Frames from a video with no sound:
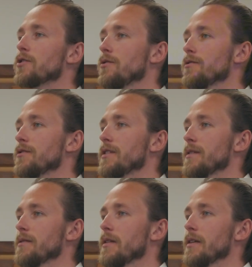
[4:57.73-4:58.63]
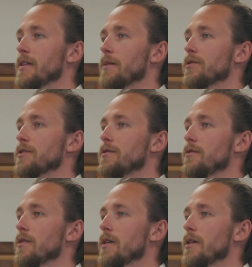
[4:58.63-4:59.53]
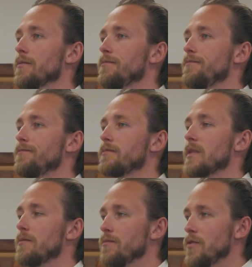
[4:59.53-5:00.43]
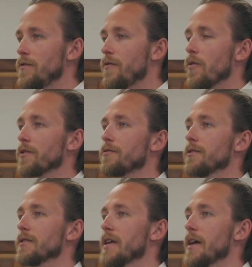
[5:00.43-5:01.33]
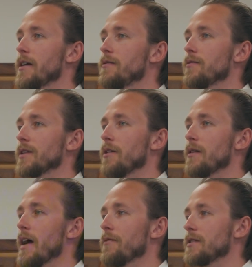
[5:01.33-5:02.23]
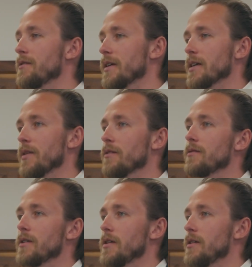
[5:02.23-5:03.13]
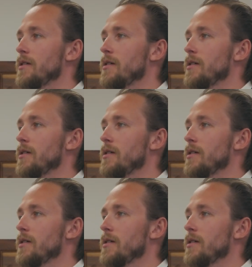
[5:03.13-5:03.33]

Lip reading: shoulders and is able to move forward through their day without having to think about the